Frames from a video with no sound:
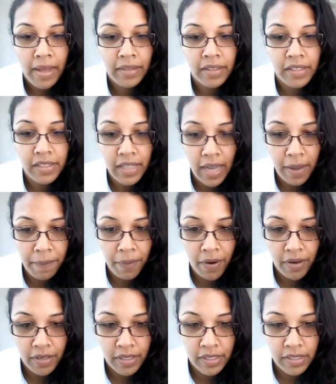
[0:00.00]
And the sad
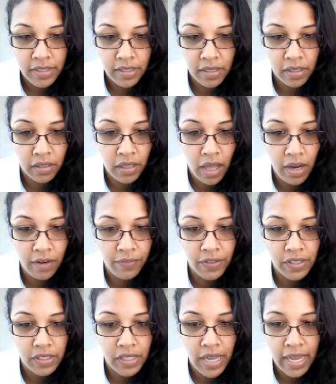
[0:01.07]
part is a lot of
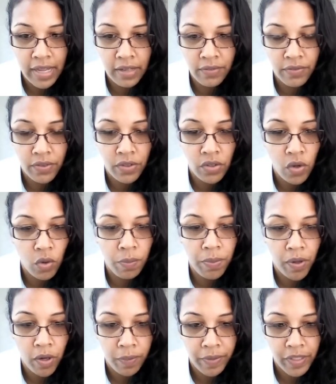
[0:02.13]
us have no
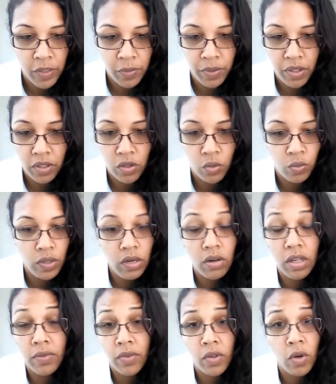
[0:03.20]
purpose because we
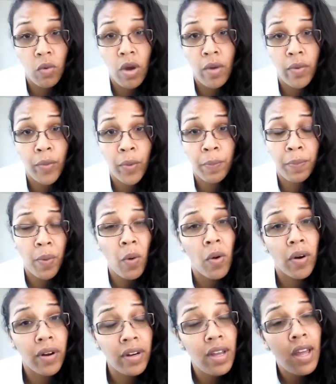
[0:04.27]
don't even know why we were
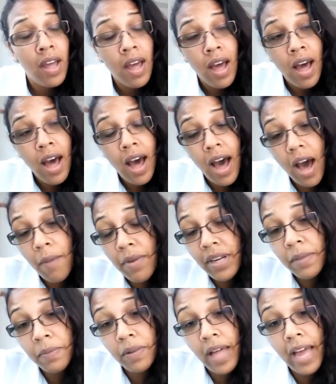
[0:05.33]
born. How
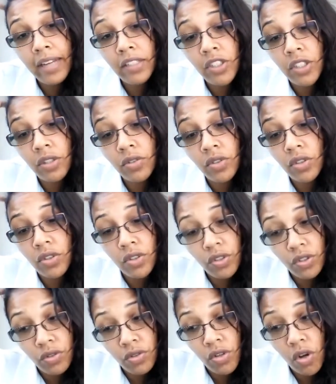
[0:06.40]
many black children do
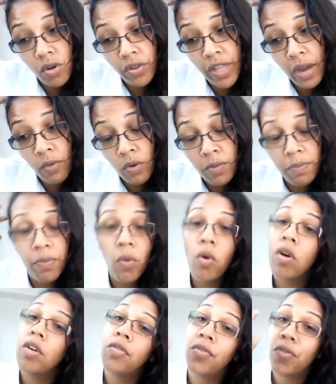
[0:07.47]
you know that were
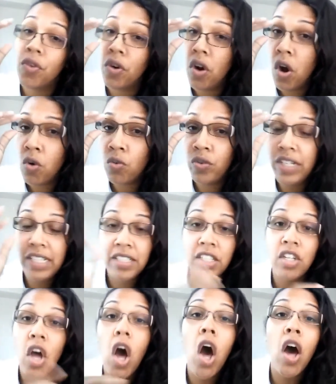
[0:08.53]
born for a
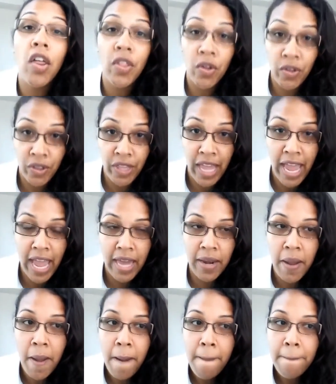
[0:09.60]
reason other
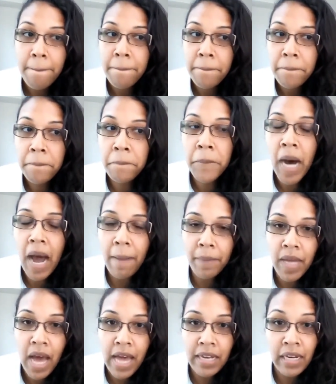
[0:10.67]
than
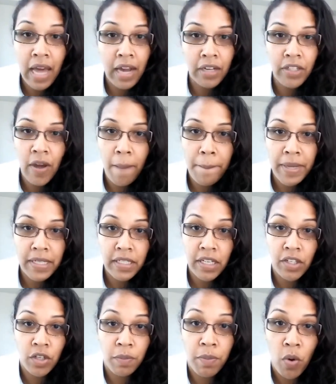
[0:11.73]
mom got knocked up and
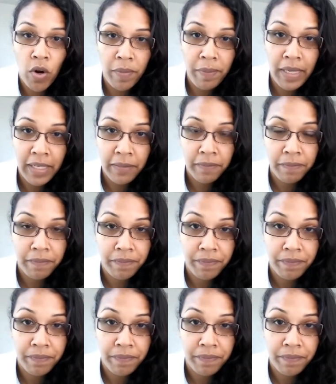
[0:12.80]
didn't abort me?